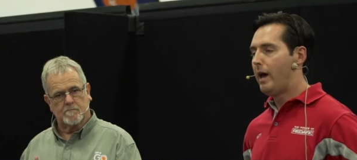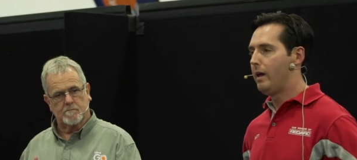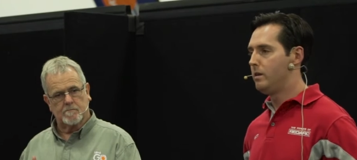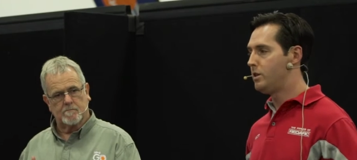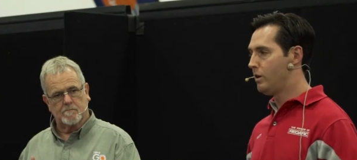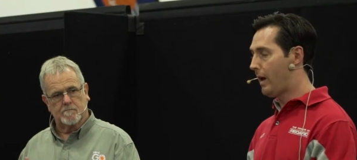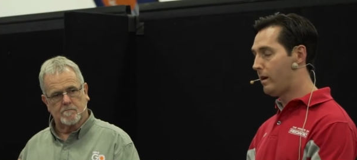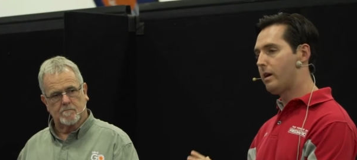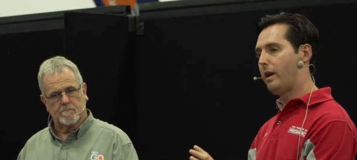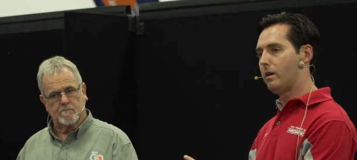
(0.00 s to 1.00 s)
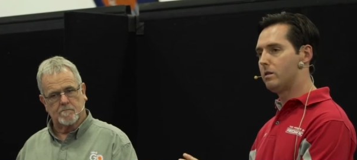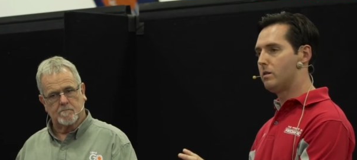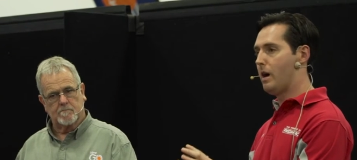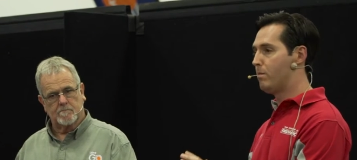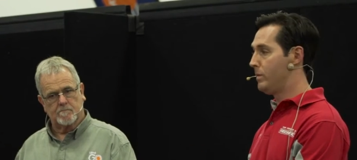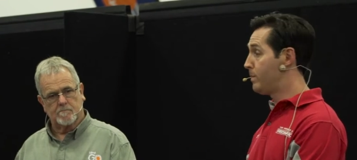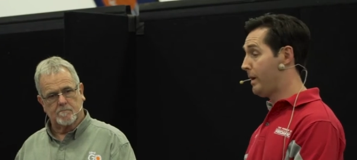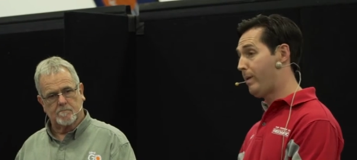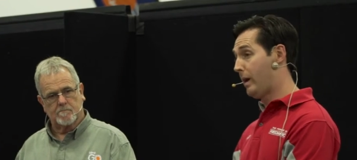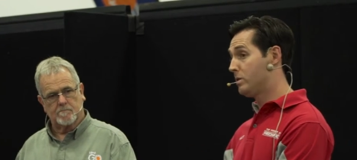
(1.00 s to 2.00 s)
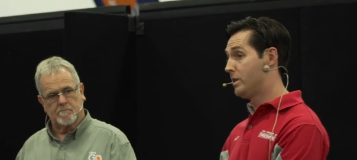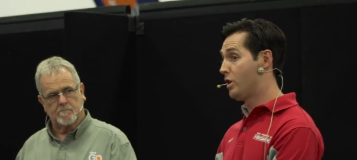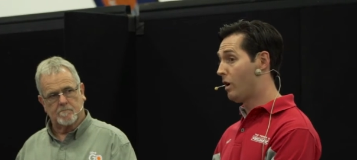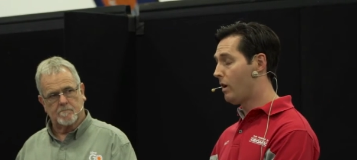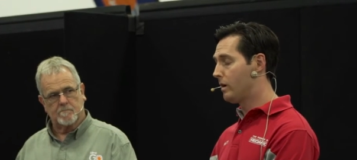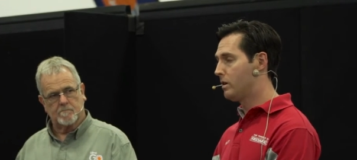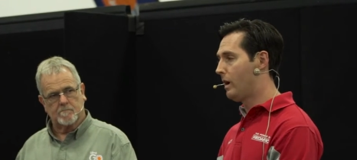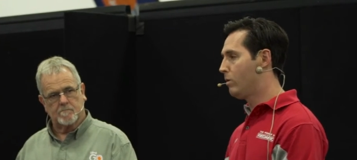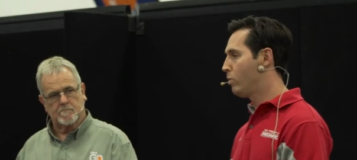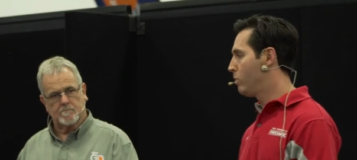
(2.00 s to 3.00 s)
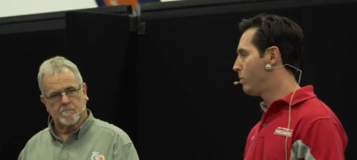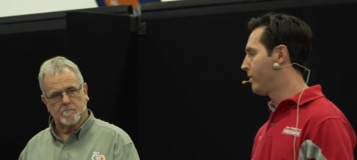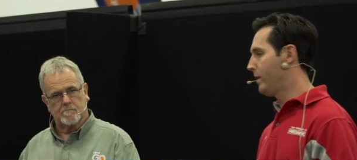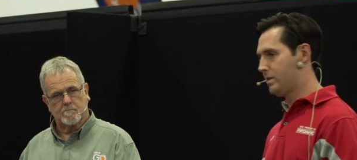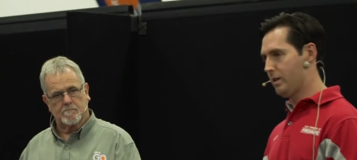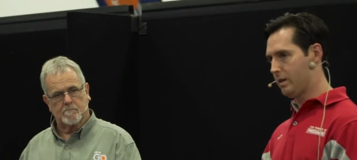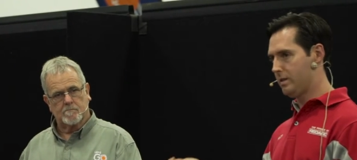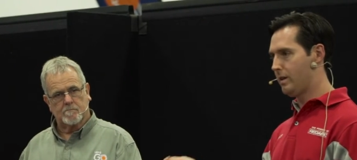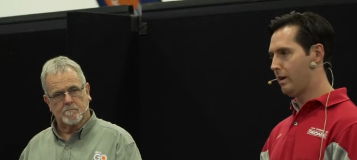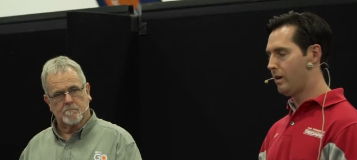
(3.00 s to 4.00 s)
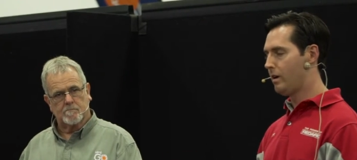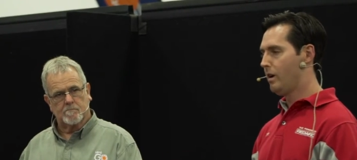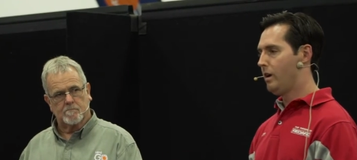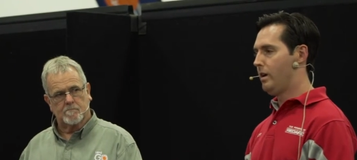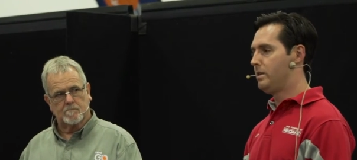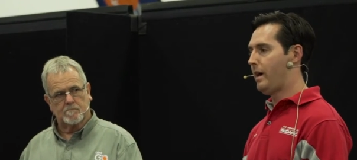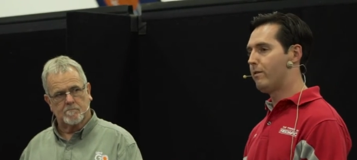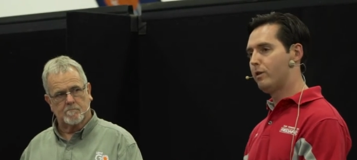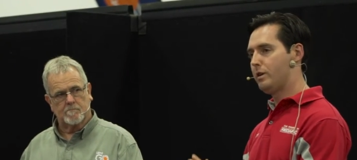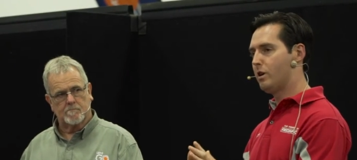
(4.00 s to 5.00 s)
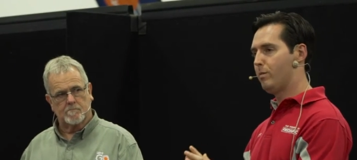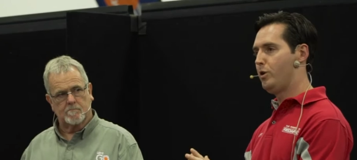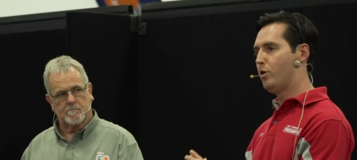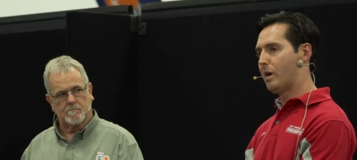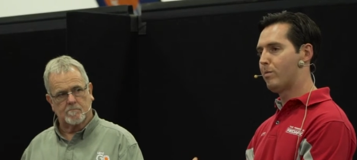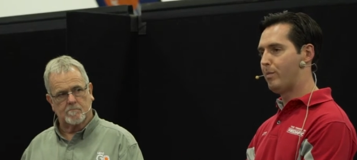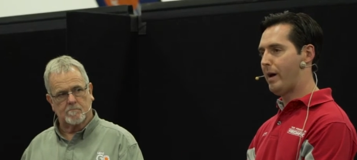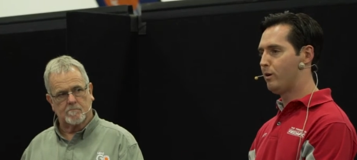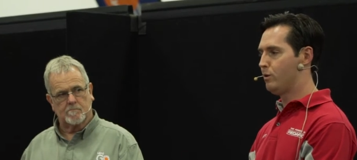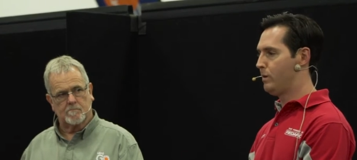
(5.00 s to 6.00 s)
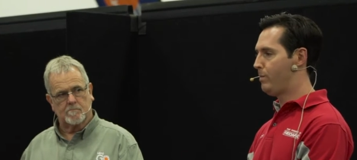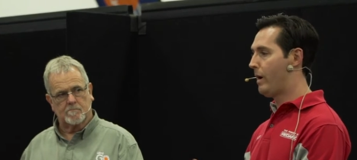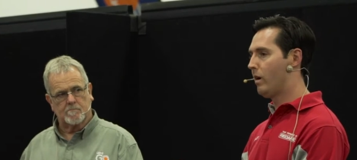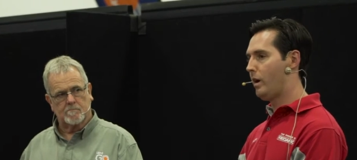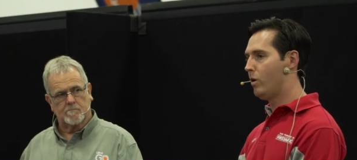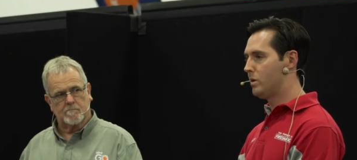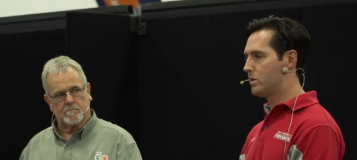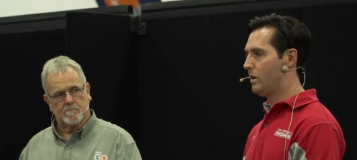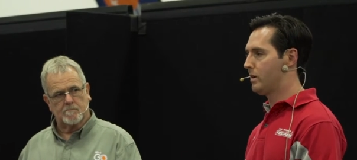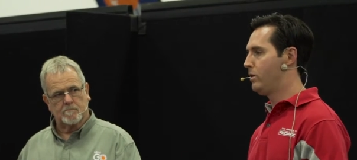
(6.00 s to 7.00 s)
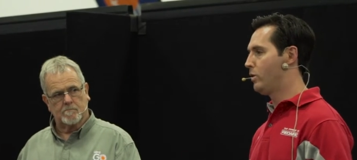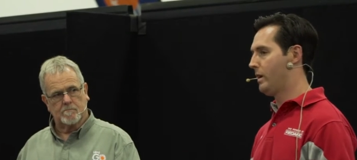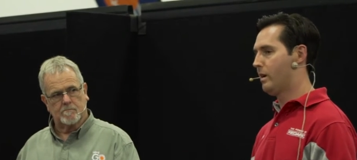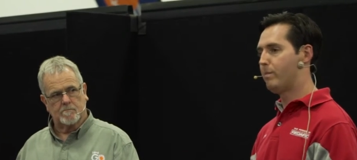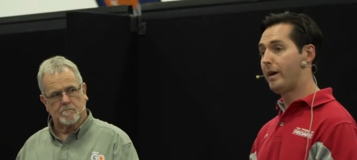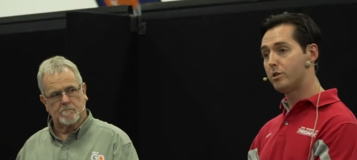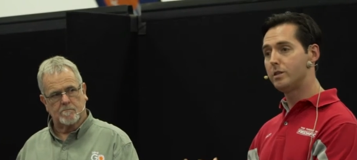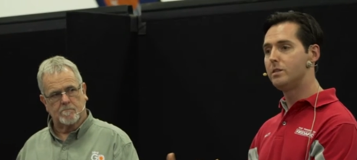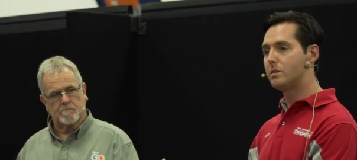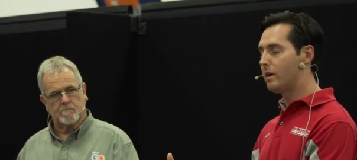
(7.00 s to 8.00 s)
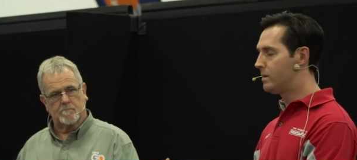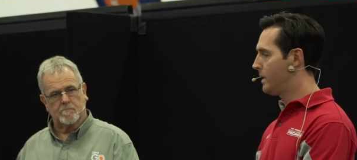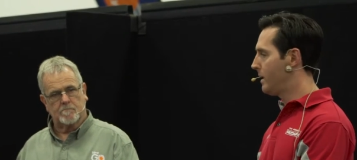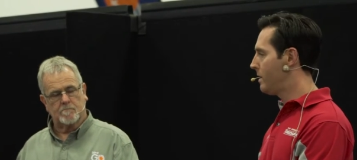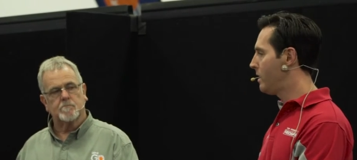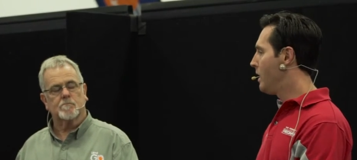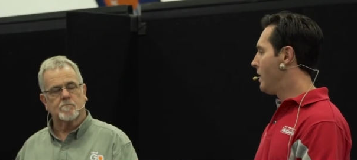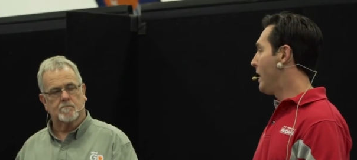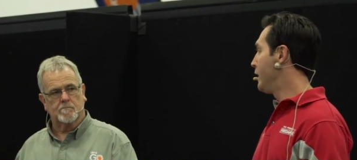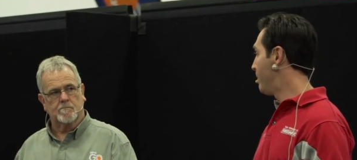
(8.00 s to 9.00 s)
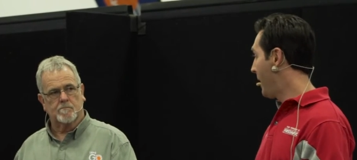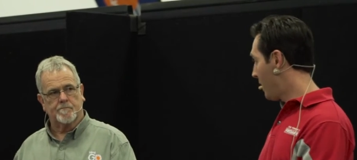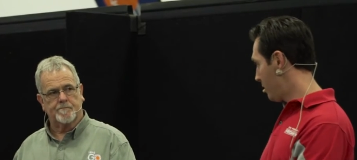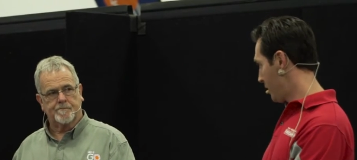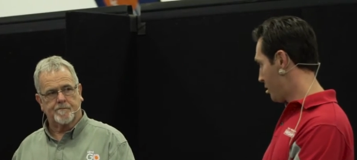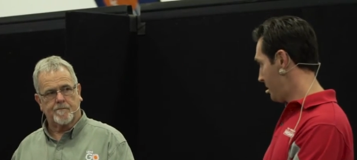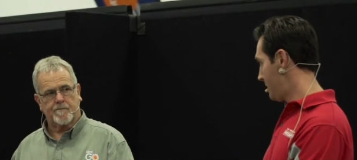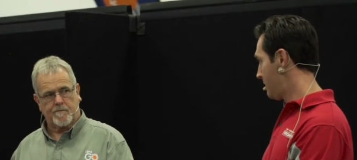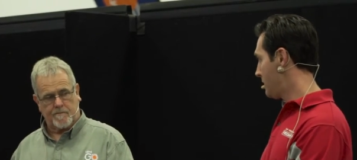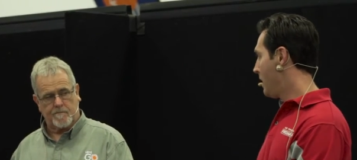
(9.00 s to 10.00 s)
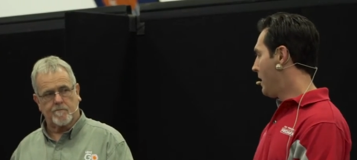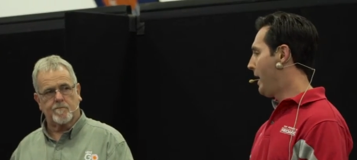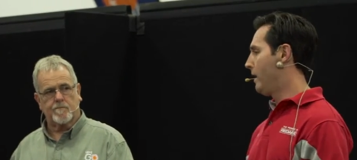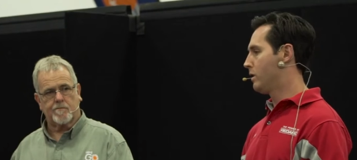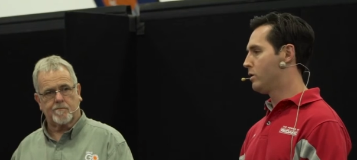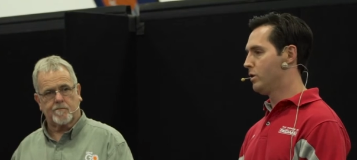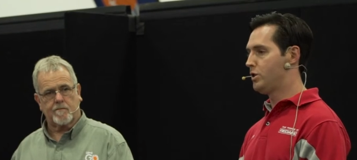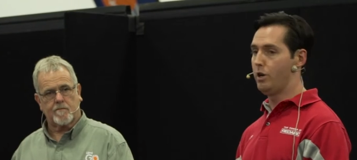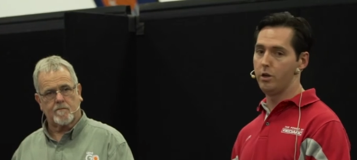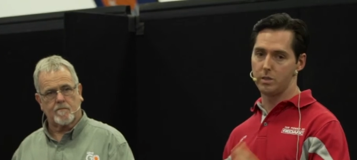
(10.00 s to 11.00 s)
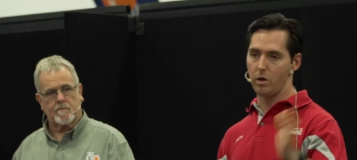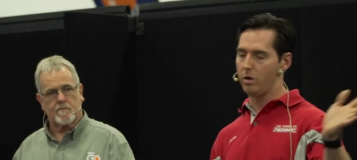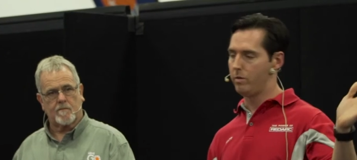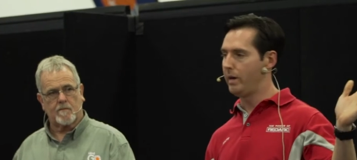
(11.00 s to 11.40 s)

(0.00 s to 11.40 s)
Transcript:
Speaker 1: And you can connect um, as many panels as you like. Uh, one thing to consider is every time you hook up a panel in parallel, it's like hooking up batteries together. Uh, your power increases. Mm -hmm. And of course, your solar